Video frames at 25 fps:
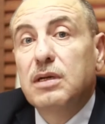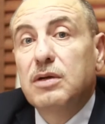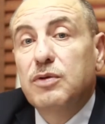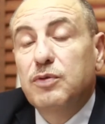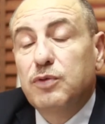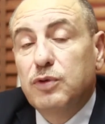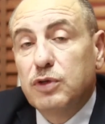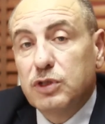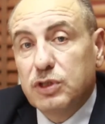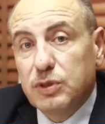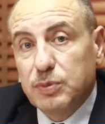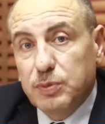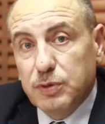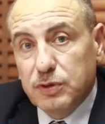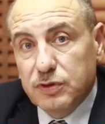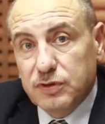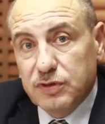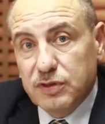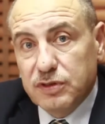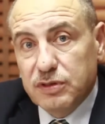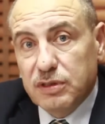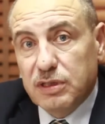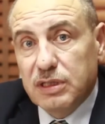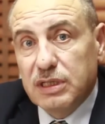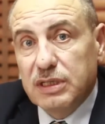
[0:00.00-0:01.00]
40%
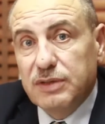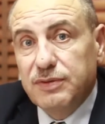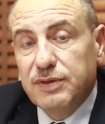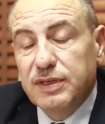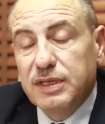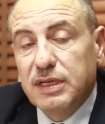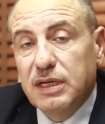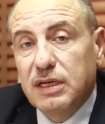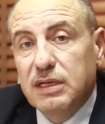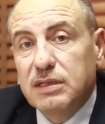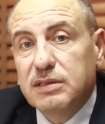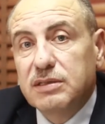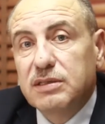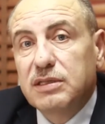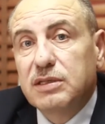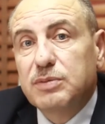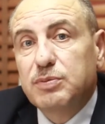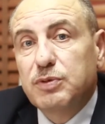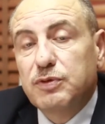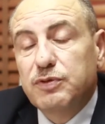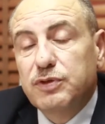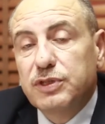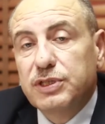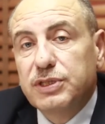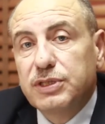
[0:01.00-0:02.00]
are living under
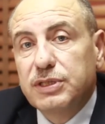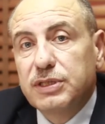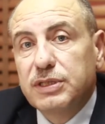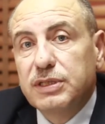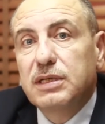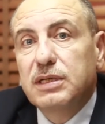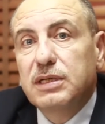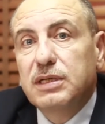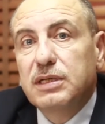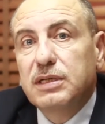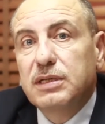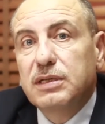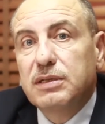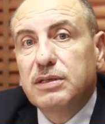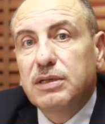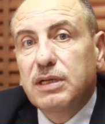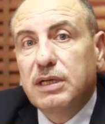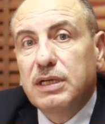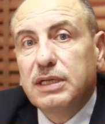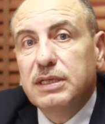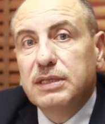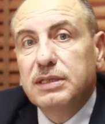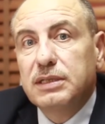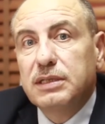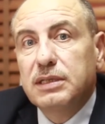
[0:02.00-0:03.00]
poverty line.